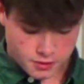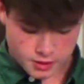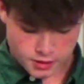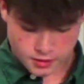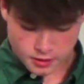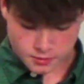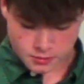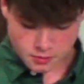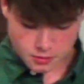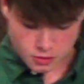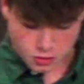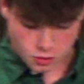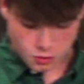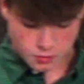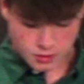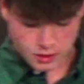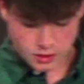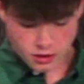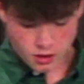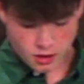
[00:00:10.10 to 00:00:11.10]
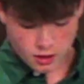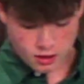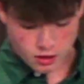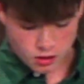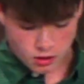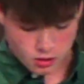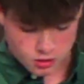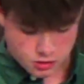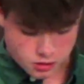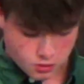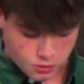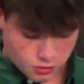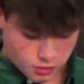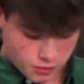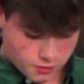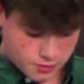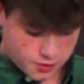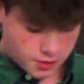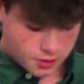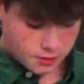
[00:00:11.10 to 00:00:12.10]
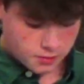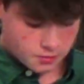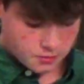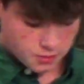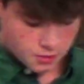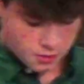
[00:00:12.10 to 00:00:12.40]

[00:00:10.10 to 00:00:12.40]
him who begot also loves him